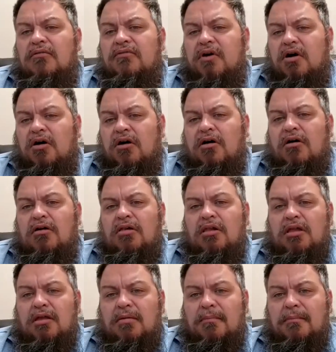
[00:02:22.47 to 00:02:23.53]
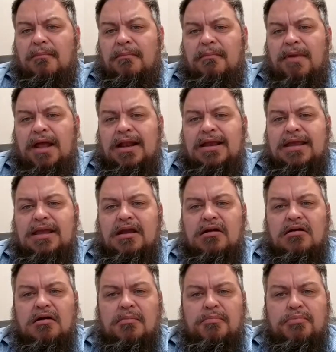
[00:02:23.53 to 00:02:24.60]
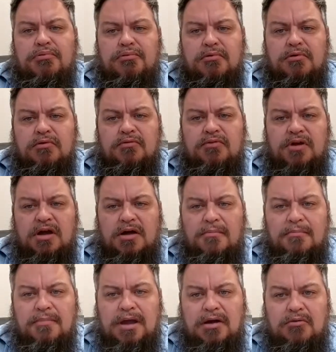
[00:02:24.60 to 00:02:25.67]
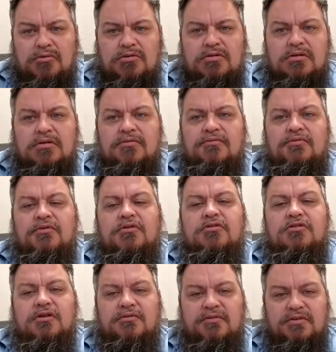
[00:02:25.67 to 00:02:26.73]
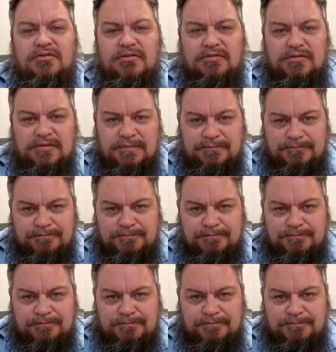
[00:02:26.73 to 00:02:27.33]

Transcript: all Medicare approved amount for services.